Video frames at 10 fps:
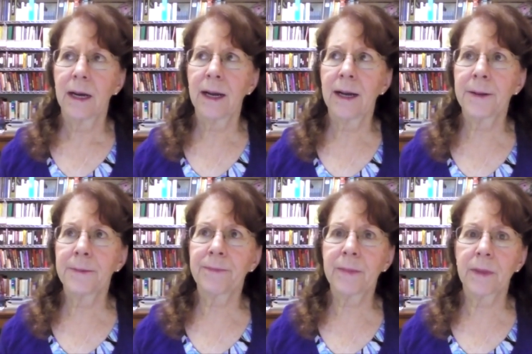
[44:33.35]

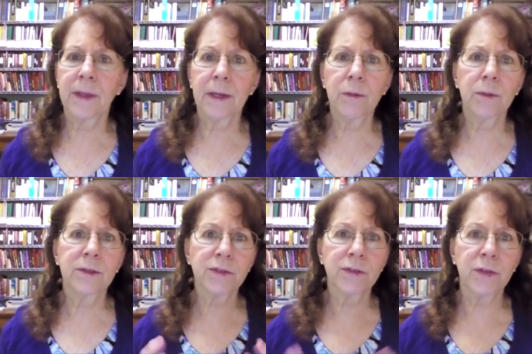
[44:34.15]
um, there
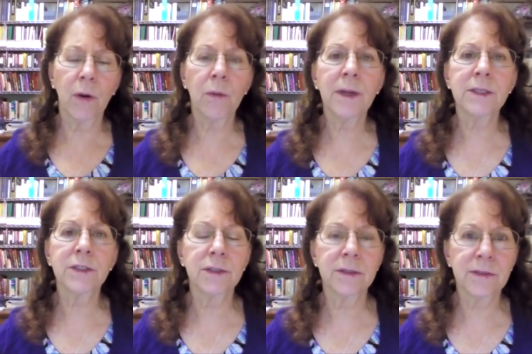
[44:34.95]
was so
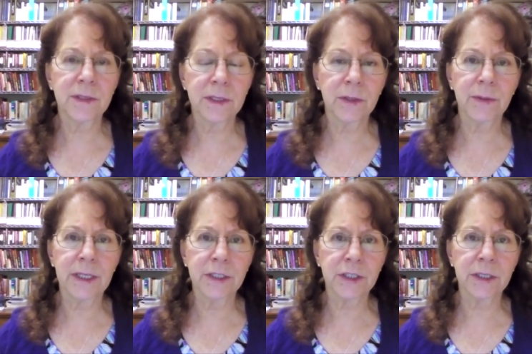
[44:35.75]
much
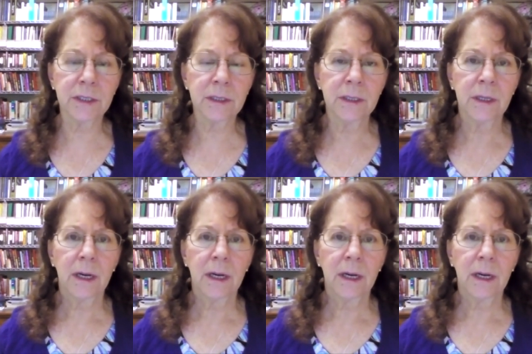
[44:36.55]
disintegration